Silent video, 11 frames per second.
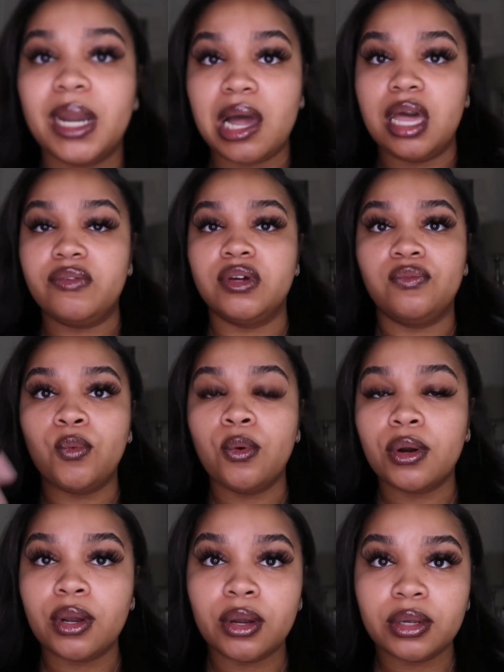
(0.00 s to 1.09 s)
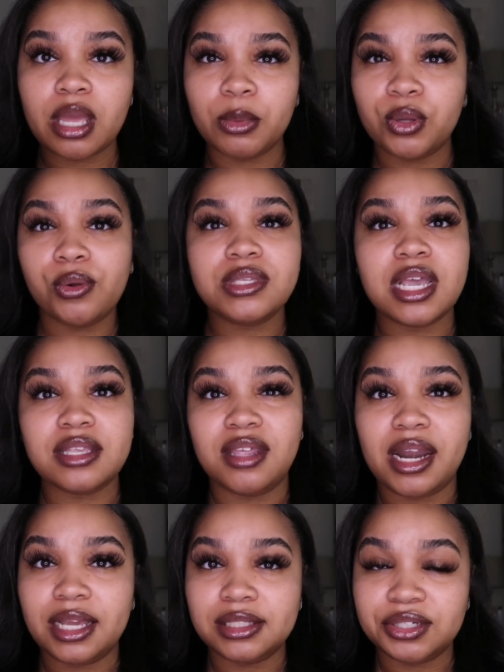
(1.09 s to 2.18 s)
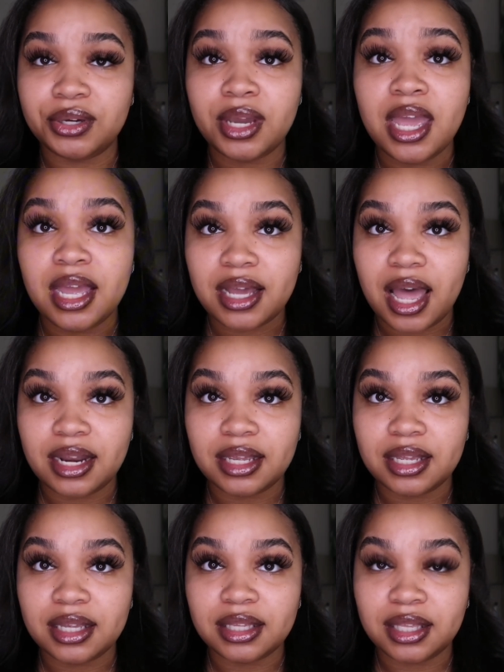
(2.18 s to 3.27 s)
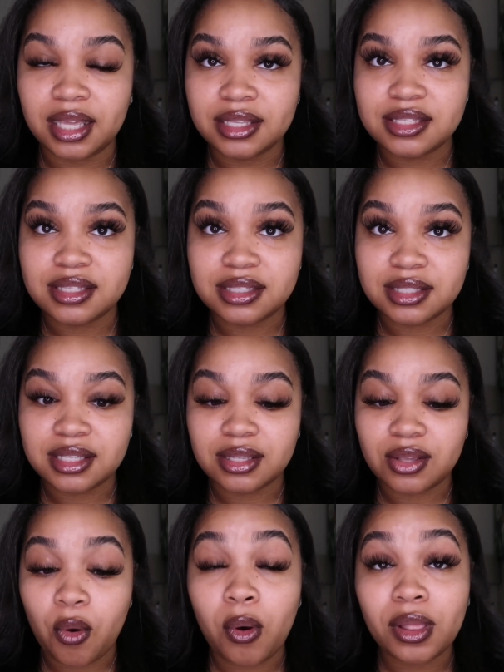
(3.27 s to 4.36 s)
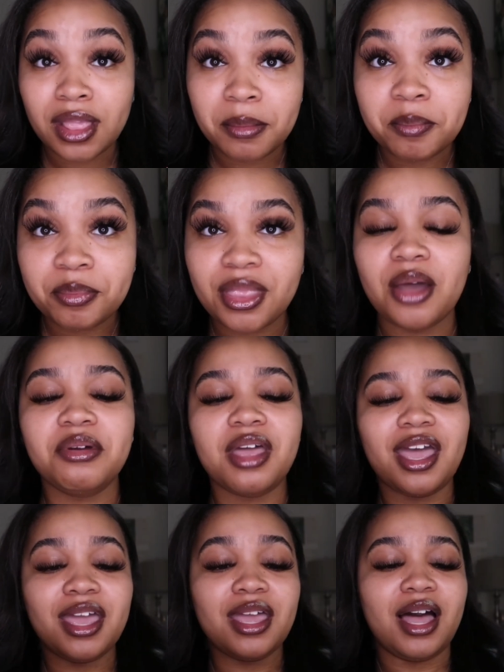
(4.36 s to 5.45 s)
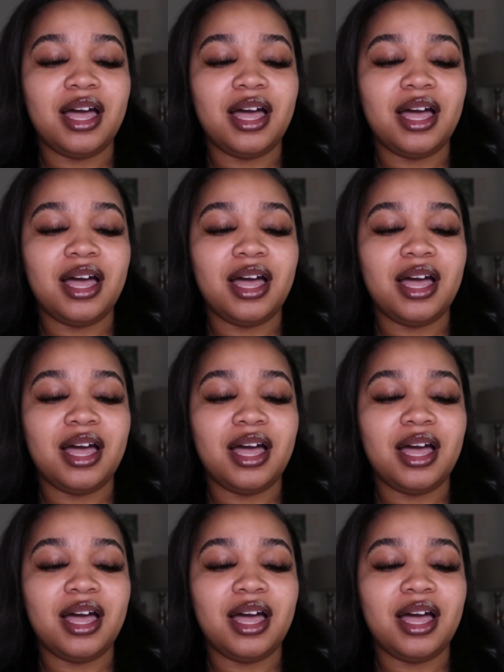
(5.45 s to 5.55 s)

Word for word: but however if water chemicals things of that nature kind of gets on them okay